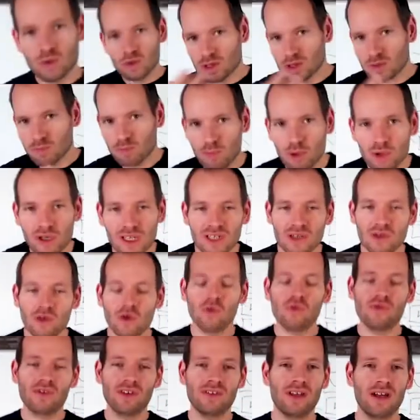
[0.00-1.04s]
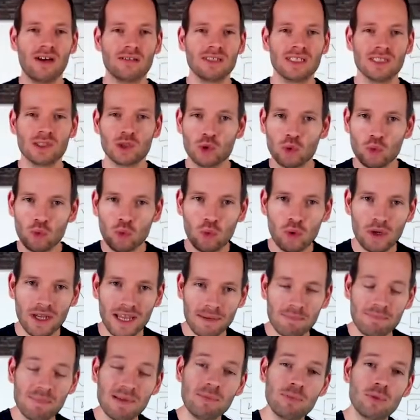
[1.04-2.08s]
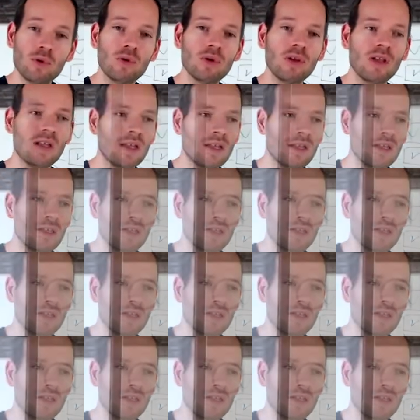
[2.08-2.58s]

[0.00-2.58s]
when you sign up for the retargeting machine today, you will